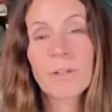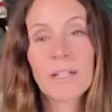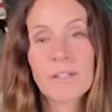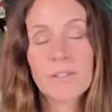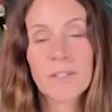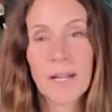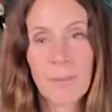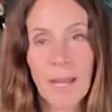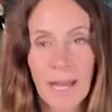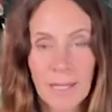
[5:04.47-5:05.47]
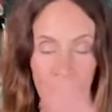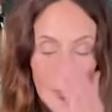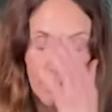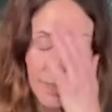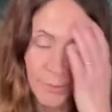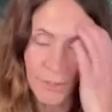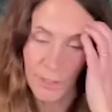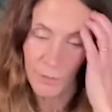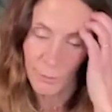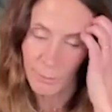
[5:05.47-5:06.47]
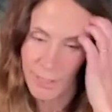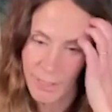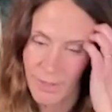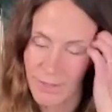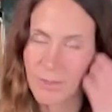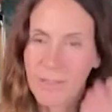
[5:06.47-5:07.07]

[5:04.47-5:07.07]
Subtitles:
it is that I'm at, or that particular place is